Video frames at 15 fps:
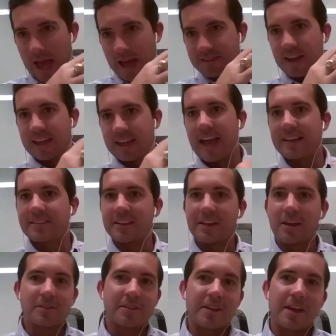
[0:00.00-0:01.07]
as that casing
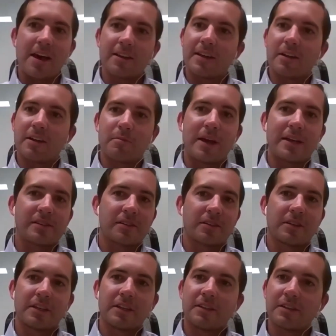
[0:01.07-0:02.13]
goes down, it'll
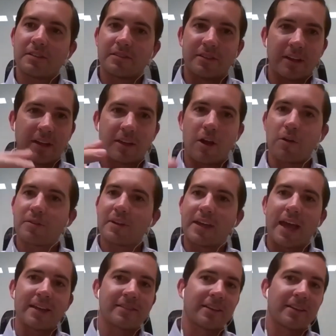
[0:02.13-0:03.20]
basically just coat the
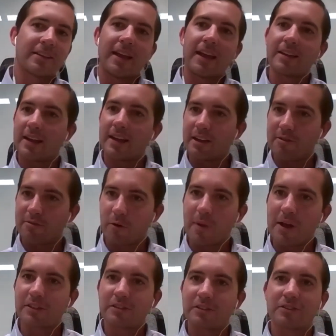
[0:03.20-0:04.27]
casing and, and the
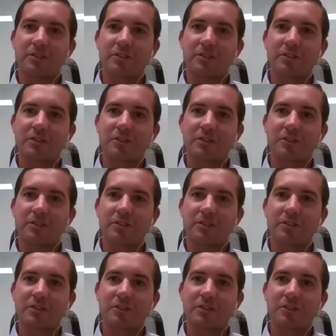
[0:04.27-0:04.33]
formation.